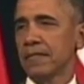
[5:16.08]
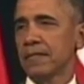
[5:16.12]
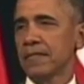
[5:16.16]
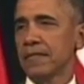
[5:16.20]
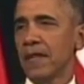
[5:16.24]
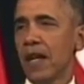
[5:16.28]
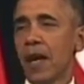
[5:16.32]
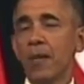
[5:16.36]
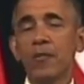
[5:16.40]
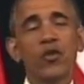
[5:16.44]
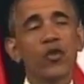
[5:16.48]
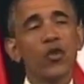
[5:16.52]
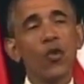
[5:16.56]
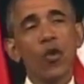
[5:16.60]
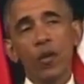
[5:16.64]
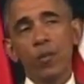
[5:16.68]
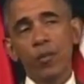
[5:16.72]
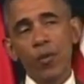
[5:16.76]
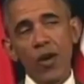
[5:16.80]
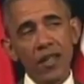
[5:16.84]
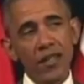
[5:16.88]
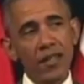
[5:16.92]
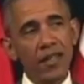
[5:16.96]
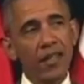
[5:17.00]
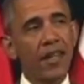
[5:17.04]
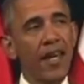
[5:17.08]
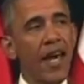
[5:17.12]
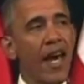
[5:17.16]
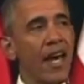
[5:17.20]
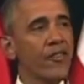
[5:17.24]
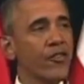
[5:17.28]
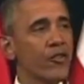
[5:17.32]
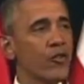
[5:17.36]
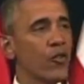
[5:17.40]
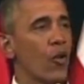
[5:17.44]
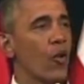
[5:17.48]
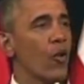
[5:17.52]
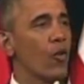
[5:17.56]
I'm sure President
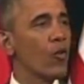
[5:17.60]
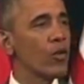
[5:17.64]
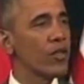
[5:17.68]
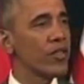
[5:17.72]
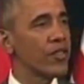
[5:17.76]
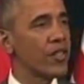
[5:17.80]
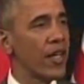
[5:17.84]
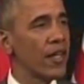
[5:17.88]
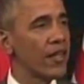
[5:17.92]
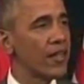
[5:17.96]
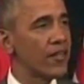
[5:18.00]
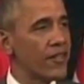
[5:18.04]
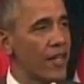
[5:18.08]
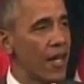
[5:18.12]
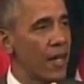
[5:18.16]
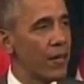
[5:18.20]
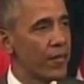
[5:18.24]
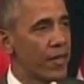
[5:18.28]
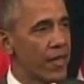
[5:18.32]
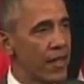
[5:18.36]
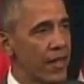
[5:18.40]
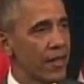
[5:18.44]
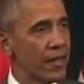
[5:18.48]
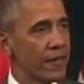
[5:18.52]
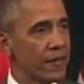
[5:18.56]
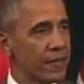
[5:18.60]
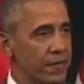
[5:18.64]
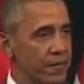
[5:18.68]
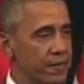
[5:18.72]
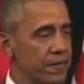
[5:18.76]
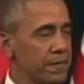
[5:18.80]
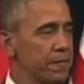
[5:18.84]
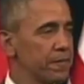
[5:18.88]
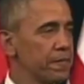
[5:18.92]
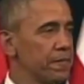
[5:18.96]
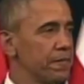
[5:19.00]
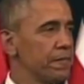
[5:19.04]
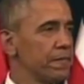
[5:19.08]
Castro would say the same thing.
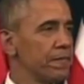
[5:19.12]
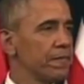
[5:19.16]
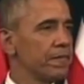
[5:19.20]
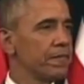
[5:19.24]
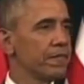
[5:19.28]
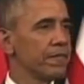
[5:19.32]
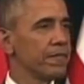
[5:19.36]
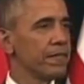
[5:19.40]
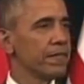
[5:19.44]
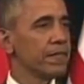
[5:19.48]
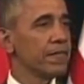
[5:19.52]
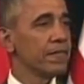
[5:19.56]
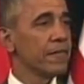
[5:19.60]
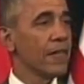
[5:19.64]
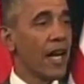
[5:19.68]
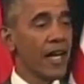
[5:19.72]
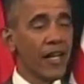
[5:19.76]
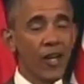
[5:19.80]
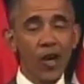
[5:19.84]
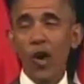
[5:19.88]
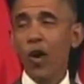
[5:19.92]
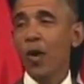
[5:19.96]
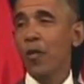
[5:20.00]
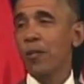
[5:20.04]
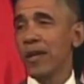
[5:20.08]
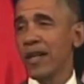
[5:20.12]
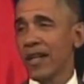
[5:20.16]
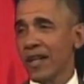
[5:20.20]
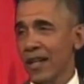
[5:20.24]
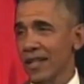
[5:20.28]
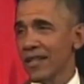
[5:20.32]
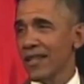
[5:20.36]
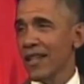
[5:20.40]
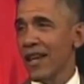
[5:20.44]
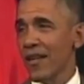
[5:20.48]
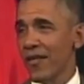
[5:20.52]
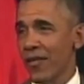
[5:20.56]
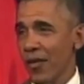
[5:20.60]
I know
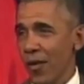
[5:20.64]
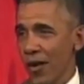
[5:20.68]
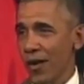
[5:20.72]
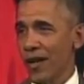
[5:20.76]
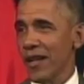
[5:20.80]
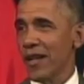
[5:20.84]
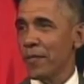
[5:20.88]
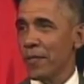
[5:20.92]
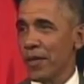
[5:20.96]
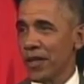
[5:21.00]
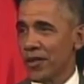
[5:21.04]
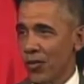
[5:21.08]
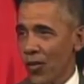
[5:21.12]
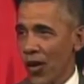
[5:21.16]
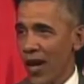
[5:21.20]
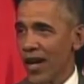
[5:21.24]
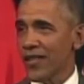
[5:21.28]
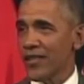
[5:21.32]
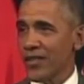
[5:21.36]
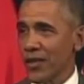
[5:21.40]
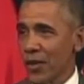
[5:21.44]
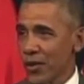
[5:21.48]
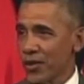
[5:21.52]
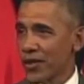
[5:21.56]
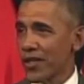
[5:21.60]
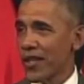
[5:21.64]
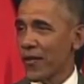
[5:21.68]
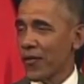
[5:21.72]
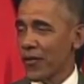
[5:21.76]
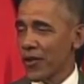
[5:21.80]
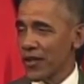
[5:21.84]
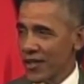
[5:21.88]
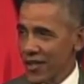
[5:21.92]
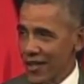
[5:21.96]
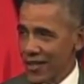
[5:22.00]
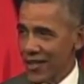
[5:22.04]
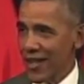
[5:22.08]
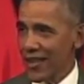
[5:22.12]
because I've heard him address those
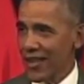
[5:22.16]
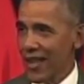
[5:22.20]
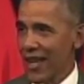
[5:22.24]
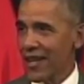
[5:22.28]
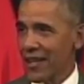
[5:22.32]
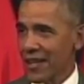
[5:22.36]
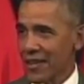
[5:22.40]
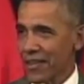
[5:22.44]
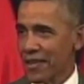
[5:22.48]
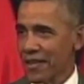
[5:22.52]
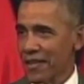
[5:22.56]
differences at length.